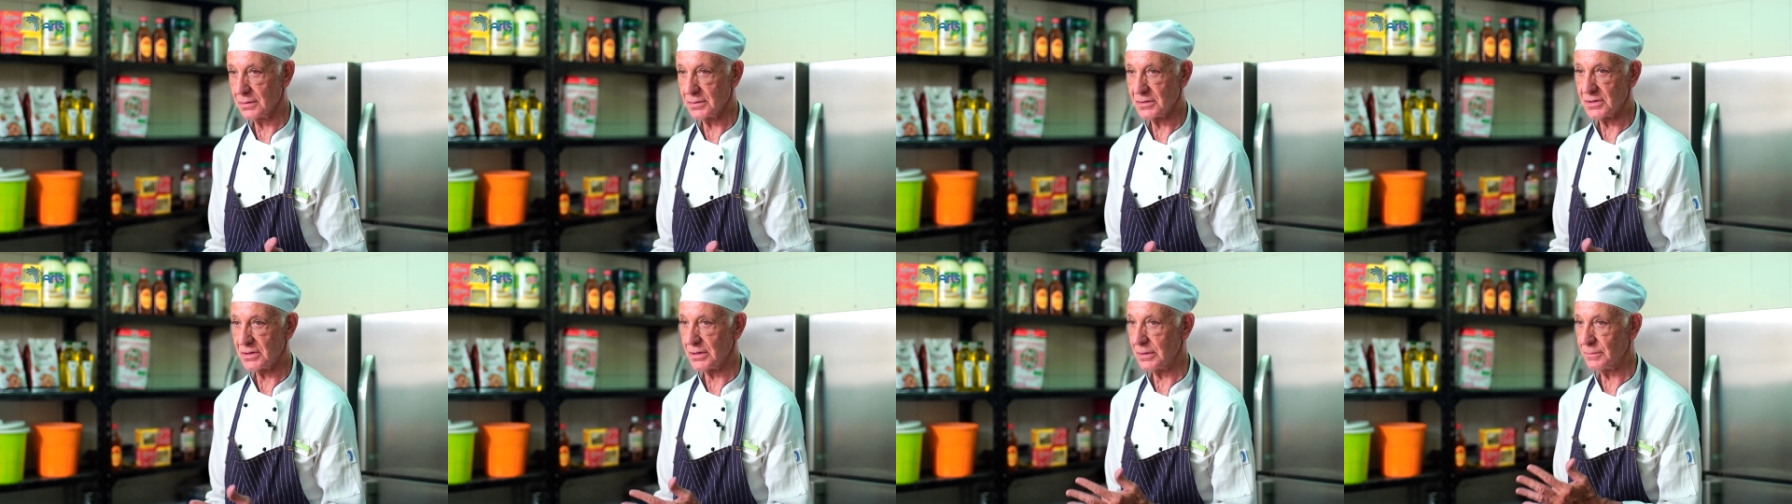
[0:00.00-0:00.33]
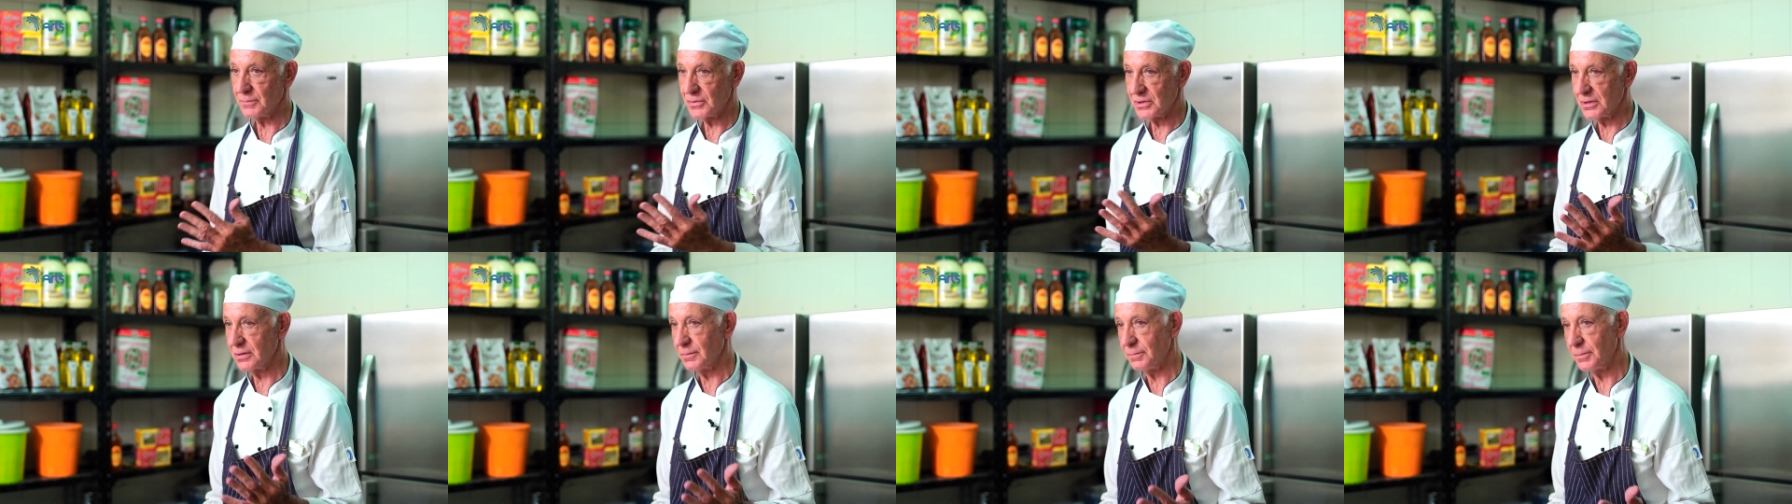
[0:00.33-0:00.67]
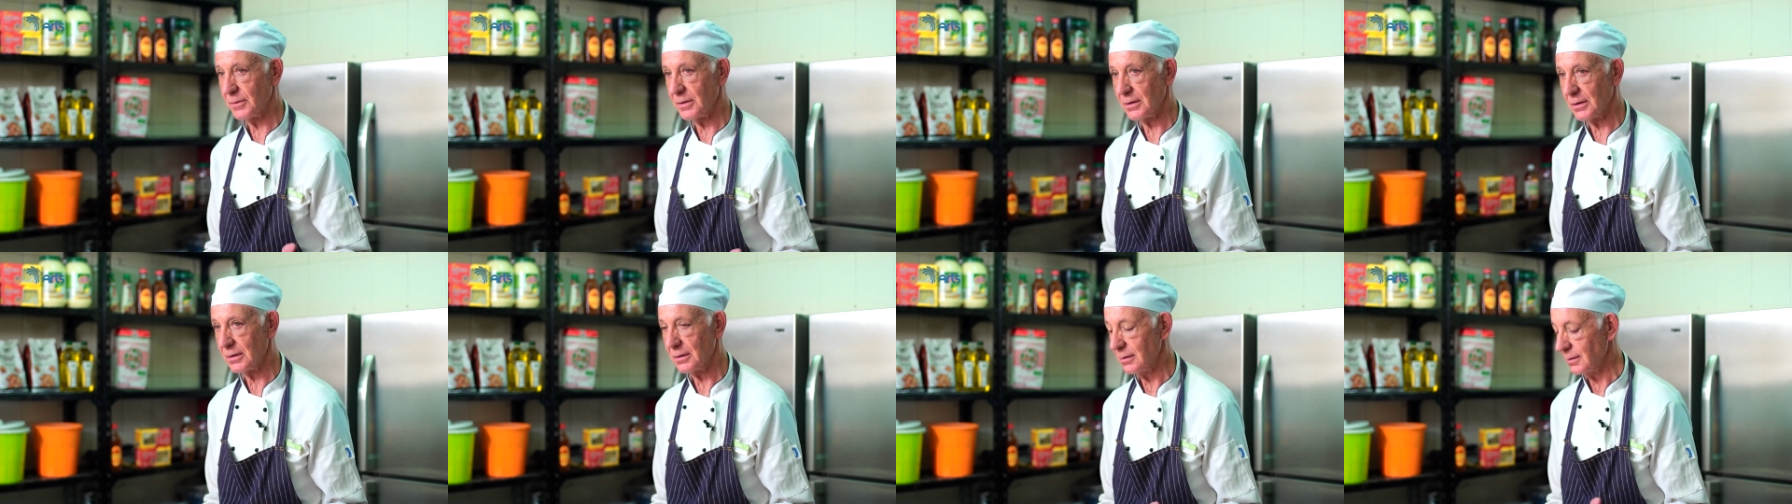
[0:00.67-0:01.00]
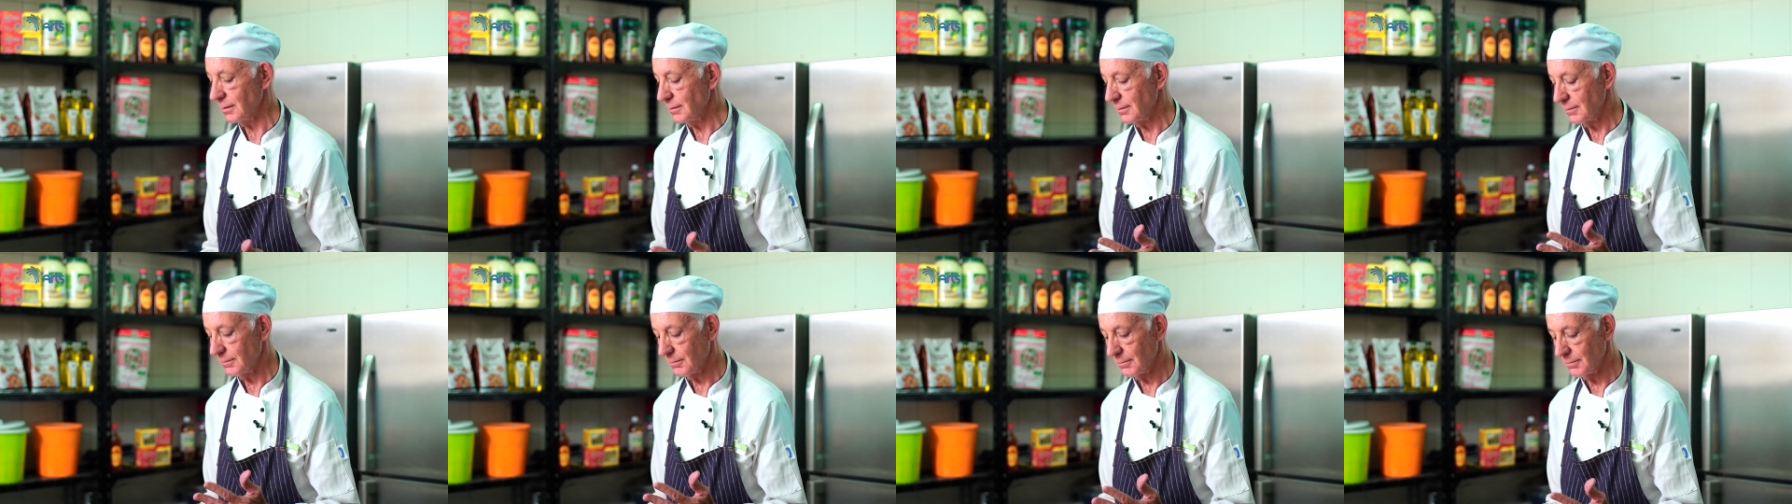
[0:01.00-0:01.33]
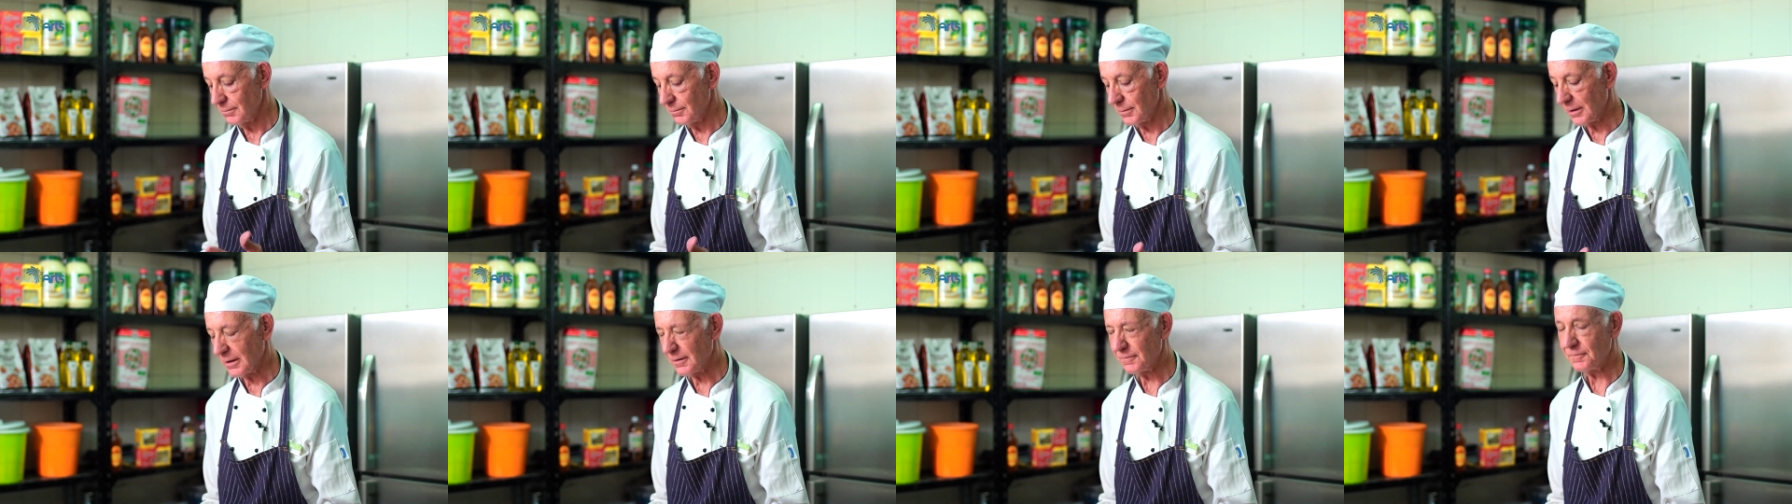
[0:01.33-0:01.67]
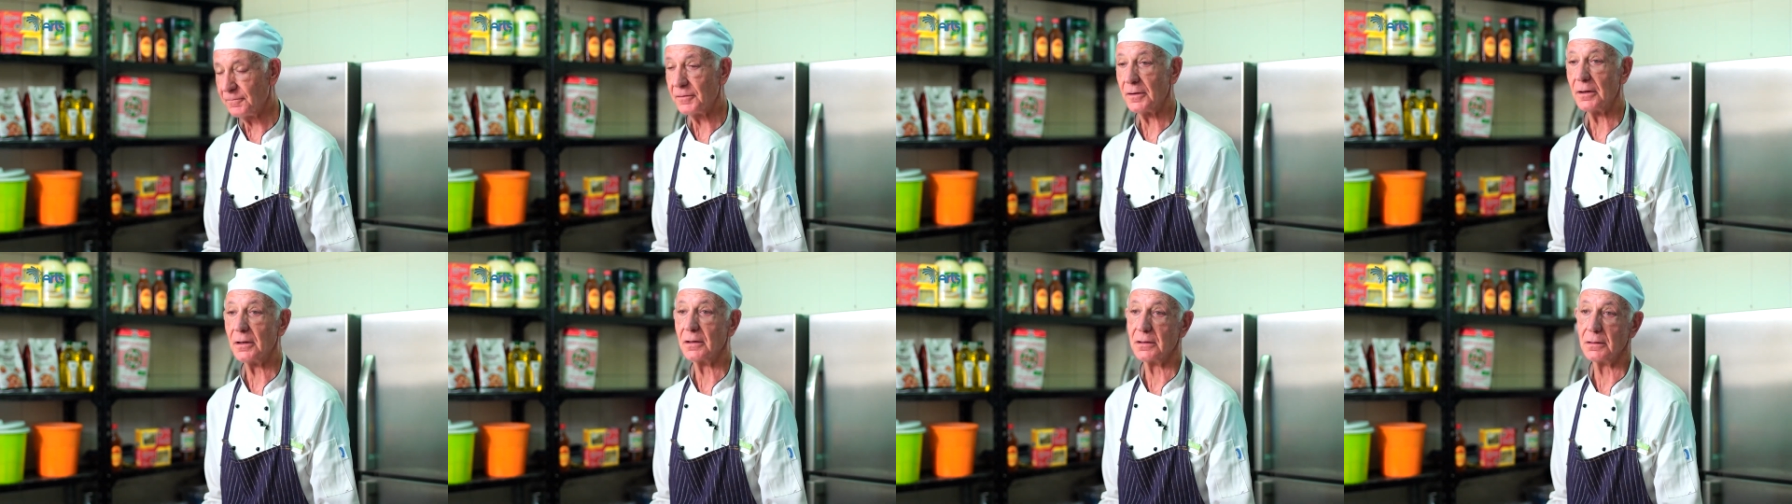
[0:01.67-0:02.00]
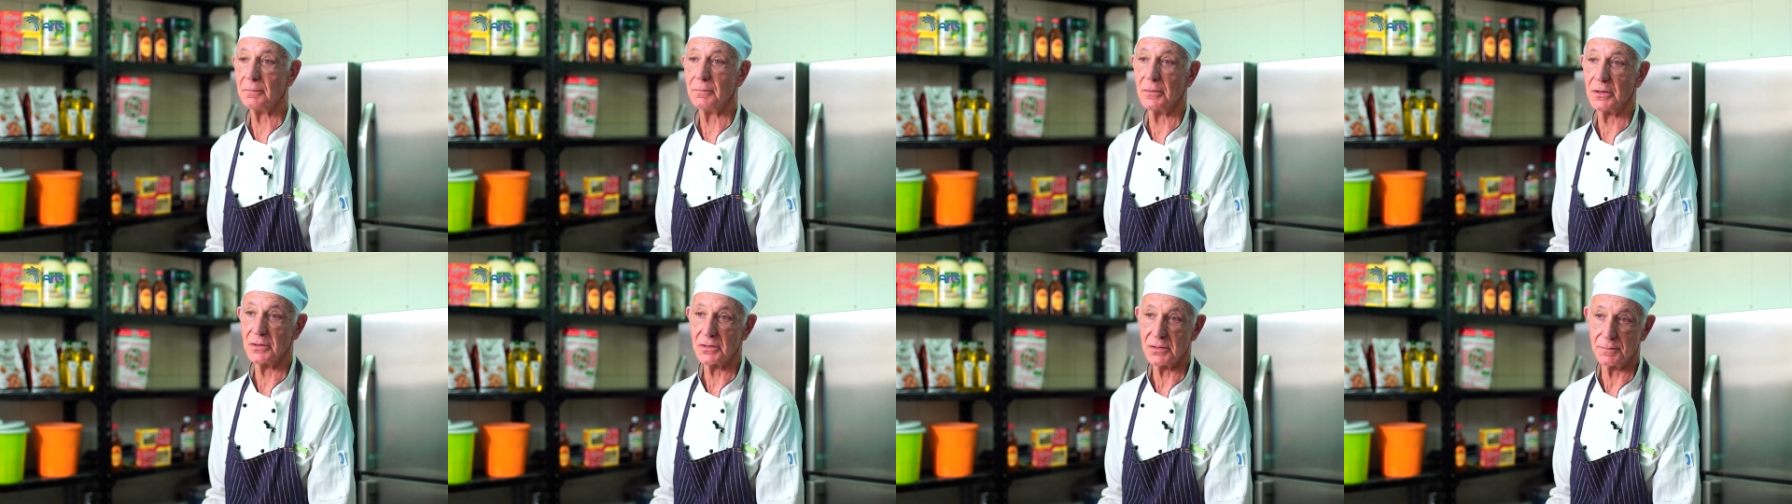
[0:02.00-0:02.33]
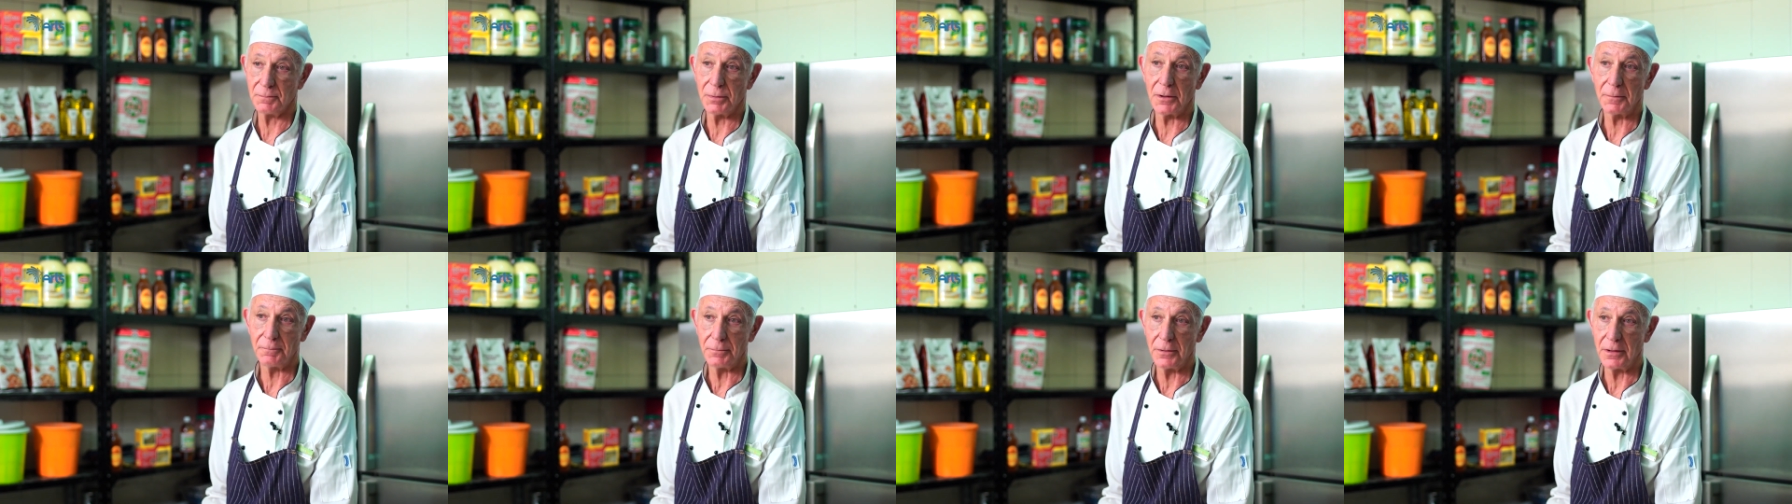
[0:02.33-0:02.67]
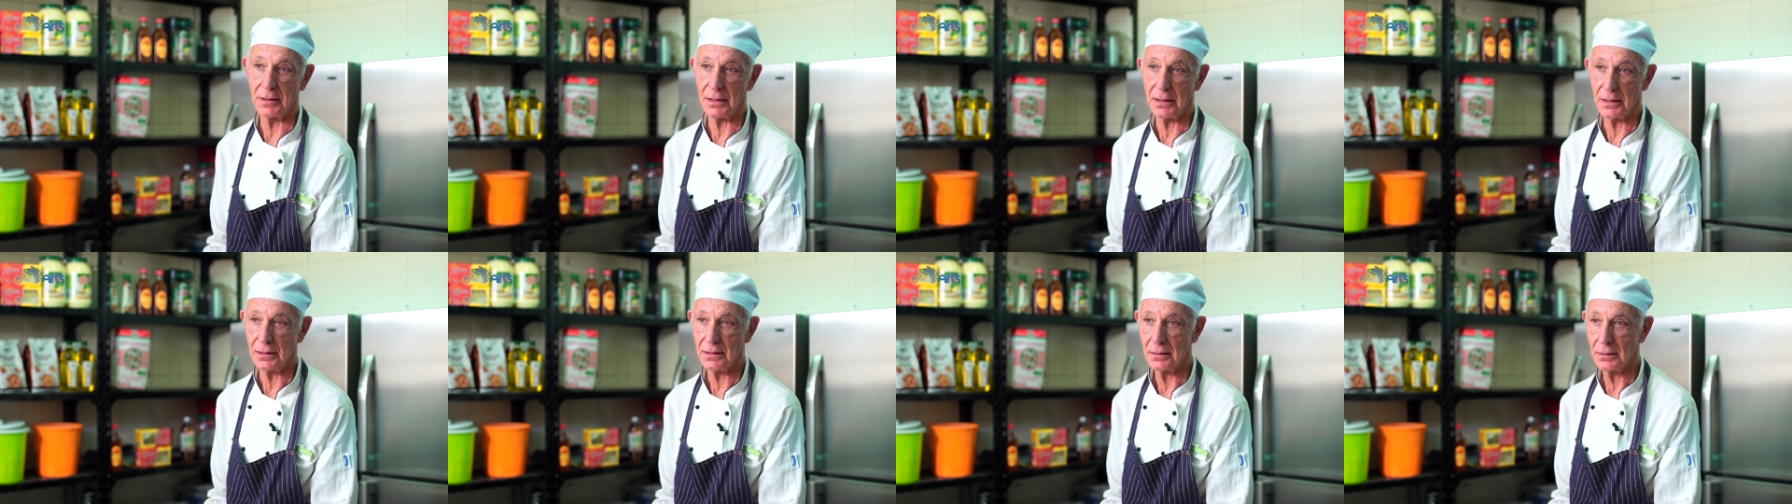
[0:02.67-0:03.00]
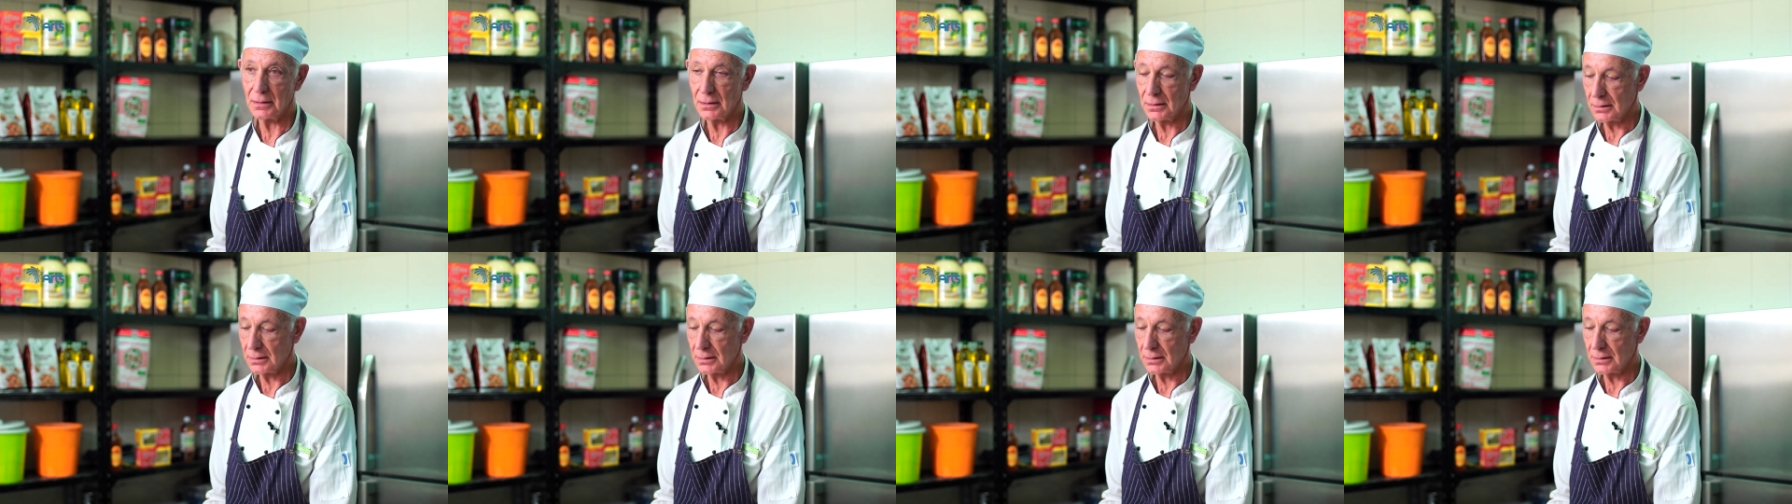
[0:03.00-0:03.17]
seems to be by far the most popular.